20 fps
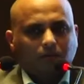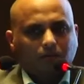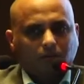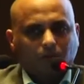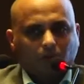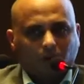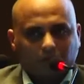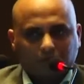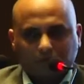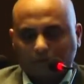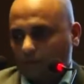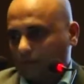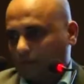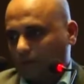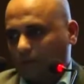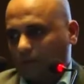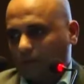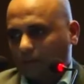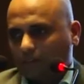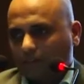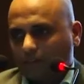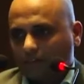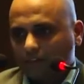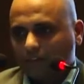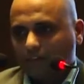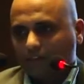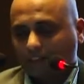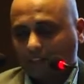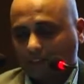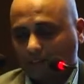Good afternoon, uh,
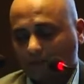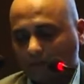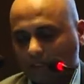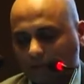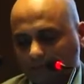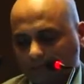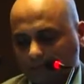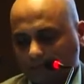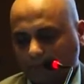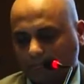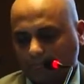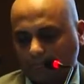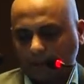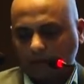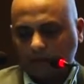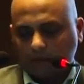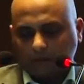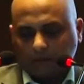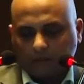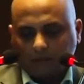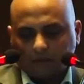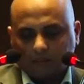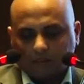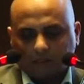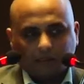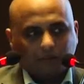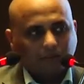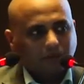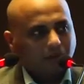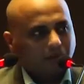ladies and gentlemen.
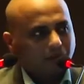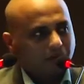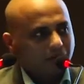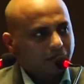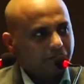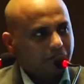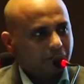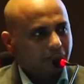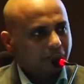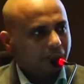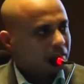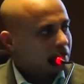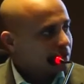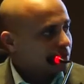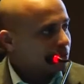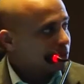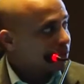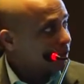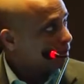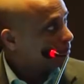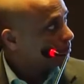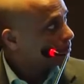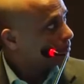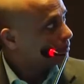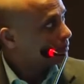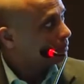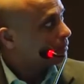I'm uh, Lieutenant Colonel Raghuram.